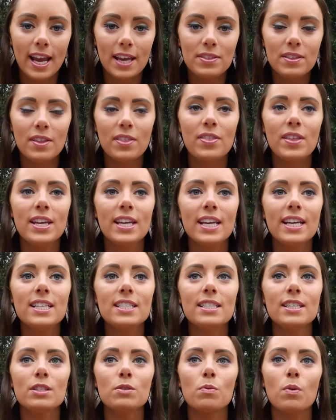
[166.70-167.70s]
And the thing
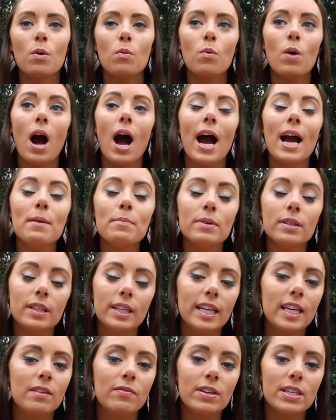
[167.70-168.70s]
is what I
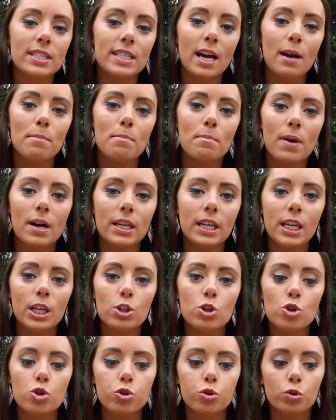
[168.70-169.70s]
believe is that money
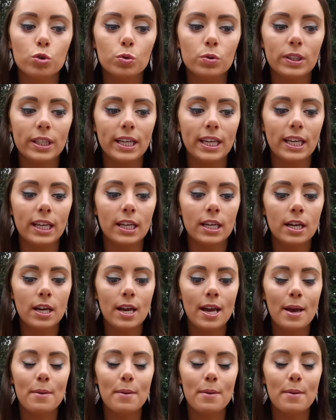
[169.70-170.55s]
truly